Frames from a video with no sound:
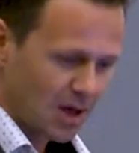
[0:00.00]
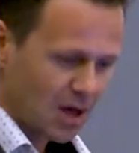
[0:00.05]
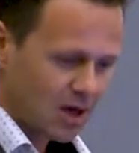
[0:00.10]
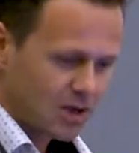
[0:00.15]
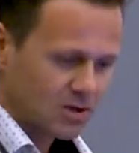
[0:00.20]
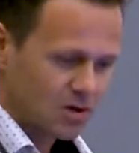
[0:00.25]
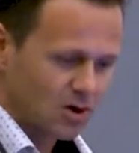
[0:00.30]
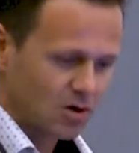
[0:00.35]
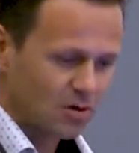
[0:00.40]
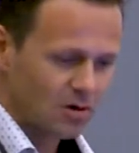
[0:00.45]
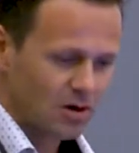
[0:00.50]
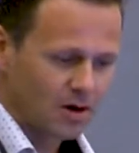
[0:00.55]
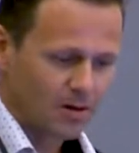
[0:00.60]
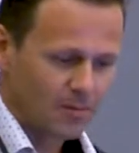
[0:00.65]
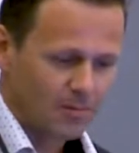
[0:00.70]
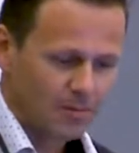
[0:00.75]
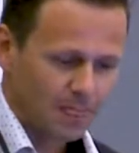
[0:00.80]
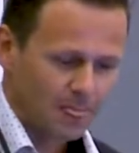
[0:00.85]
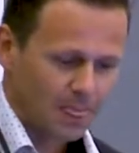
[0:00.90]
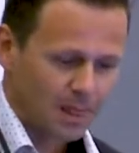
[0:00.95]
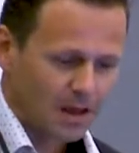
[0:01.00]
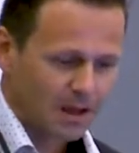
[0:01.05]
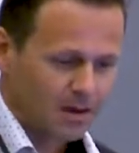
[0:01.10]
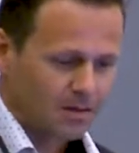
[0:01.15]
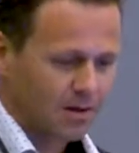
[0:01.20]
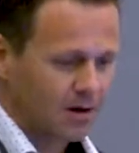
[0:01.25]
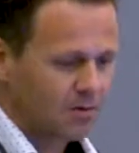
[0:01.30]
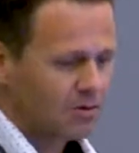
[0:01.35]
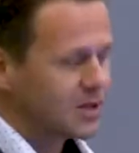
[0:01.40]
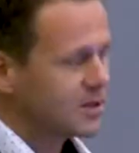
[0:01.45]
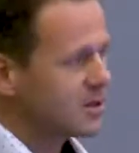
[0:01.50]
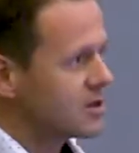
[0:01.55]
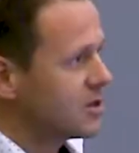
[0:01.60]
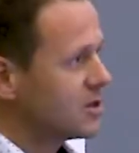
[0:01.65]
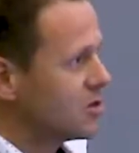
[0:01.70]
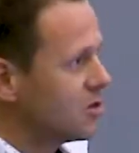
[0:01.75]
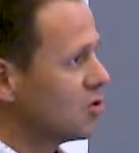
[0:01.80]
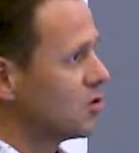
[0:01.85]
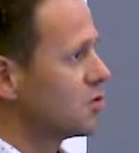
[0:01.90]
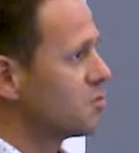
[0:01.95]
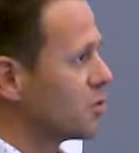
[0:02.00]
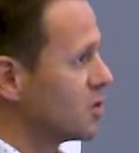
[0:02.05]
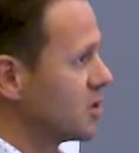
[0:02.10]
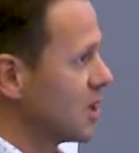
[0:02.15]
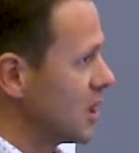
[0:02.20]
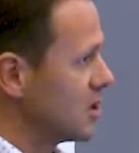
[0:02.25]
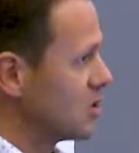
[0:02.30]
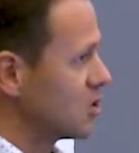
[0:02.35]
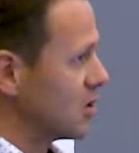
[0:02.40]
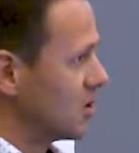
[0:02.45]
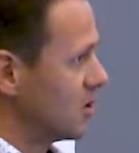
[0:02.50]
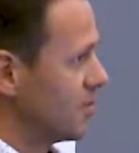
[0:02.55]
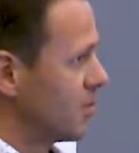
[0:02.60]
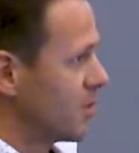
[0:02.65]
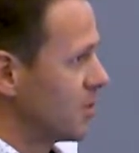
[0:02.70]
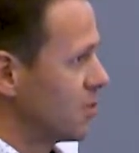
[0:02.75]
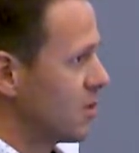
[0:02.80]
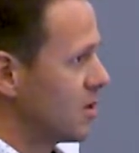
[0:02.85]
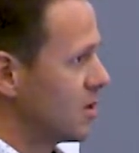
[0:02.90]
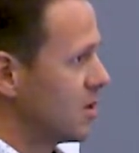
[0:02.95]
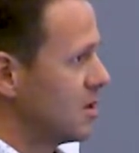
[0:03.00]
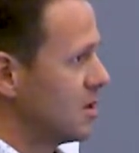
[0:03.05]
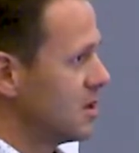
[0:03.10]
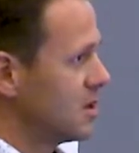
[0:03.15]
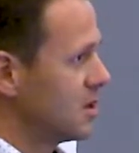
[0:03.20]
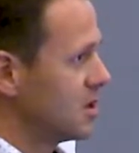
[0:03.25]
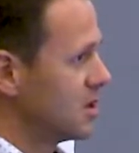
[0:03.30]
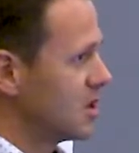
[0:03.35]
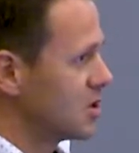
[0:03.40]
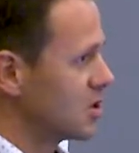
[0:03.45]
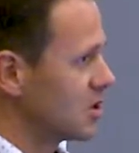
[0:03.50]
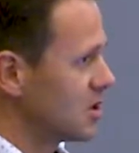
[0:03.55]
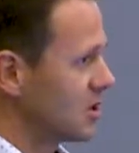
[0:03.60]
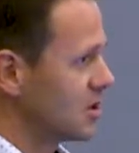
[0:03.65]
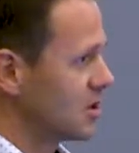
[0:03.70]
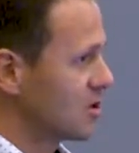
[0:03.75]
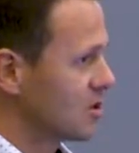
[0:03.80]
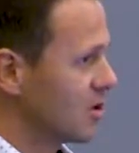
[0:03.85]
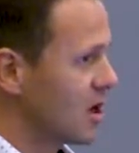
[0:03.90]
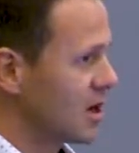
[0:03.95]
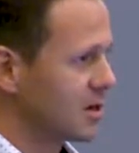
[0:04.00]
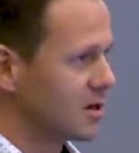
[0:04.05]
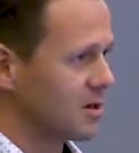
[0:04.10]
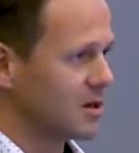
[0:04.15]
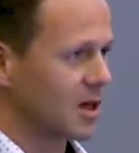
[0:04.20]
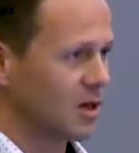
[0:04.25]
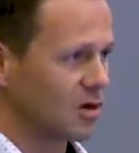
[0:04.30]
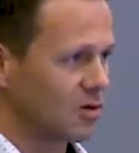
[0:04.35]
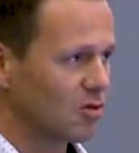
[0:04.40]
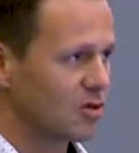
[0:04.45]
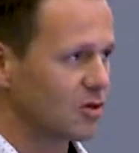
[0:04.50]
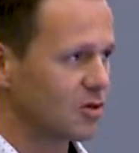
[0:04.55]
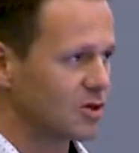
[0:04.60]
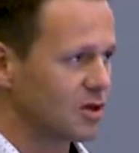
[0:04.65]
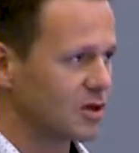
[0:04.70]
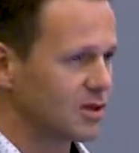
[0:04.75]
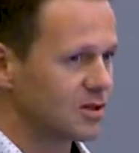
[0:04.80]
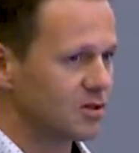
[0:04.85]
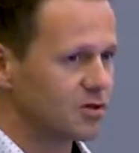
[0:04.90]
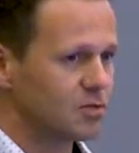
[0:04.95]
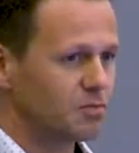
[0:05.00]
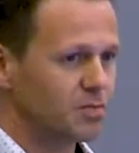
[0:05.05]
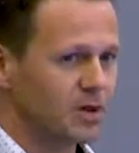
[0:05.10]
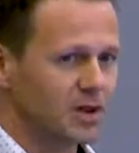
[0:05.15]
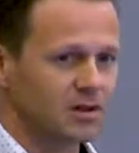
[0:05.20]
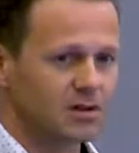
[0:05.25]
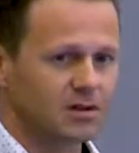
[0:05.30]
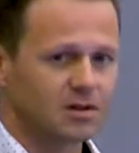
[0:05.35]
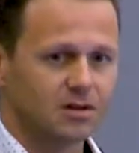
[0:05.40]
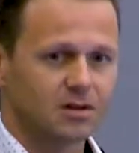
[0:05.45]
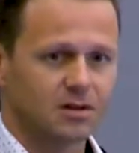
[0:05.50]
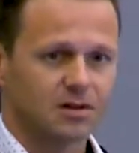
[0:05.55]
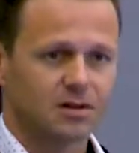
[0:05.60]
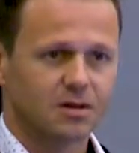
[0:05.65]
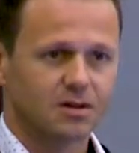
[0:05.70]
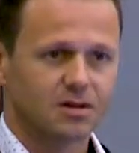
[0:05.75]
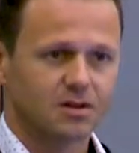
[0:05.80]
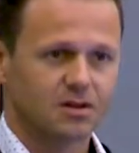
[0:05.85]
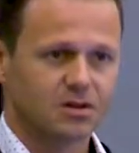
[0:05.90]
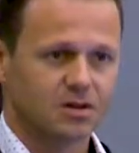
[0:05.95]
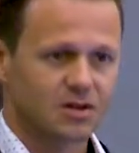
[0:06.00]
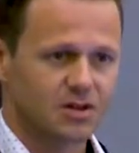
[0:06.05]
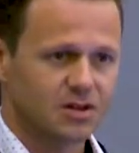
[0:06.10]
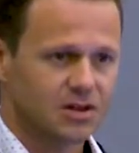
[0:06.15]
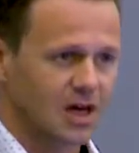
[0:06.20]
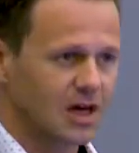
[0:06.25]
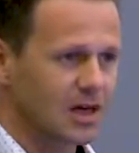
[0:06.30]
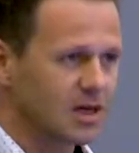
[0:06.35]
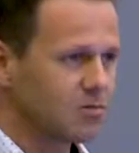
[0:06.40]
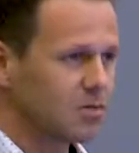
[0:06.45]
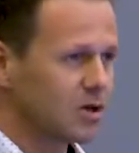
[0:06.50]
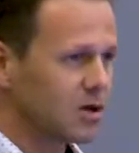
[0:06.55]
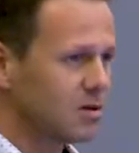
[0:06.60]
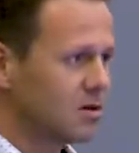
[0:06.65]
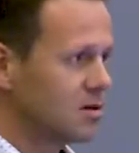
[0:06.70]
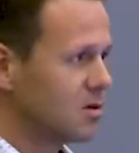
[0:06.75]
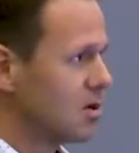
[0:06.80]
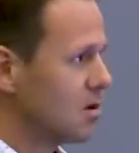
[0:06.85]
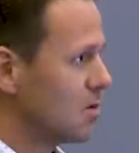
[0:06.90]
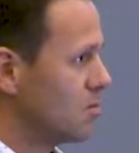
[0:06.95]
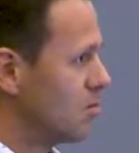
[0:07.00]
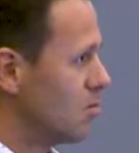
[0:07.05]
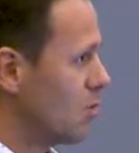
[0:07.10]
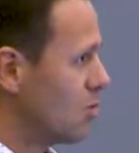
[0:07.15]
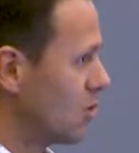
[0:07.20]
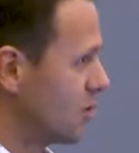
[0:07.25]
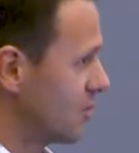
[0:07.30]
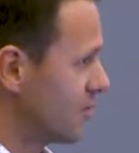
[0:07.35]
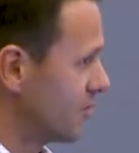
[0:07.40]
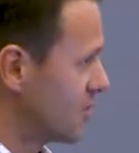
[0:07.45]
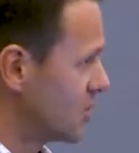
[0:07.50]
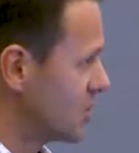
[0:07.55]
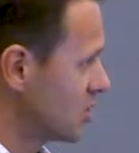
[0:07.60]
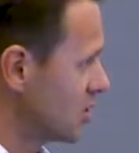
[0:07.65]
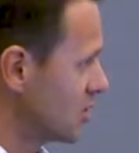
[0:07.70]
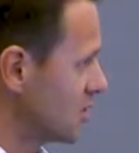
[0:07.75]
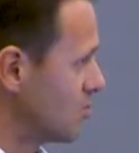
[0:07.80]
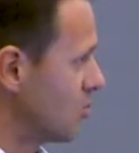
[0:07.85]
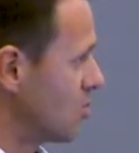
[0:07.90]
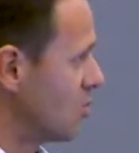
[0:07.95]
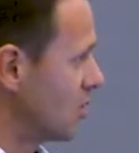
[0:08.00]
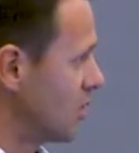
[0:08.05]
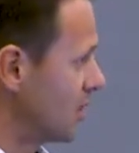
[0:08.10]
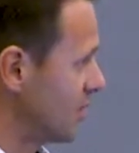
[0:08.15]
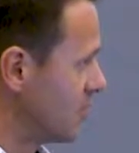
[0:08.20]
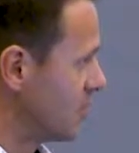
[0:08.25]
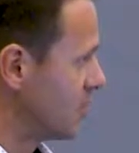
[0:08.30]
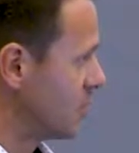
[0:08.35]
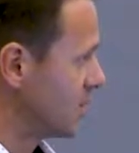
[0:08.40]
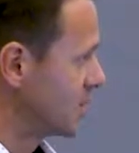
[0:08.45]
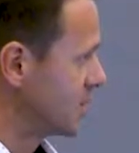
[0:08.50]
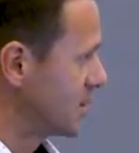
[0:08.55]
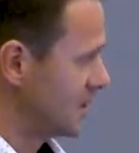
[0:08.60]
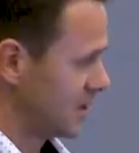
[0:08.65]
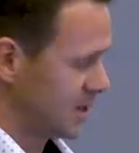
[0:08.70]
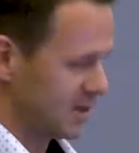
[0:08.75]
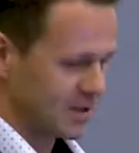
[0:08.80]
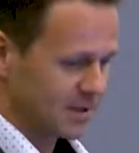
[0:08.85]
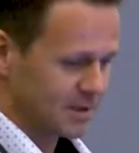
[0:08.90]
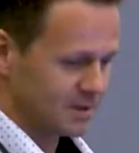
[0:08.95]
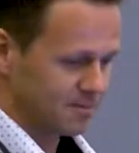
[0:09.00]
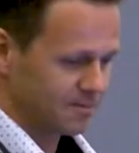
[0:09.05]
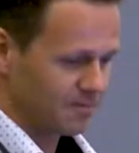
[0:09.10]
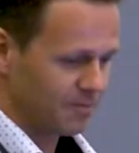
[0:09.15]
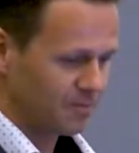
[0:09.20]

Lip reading: So there is a huge potential within digital and connected technologies to build sustainable, more efficient, more livable cities.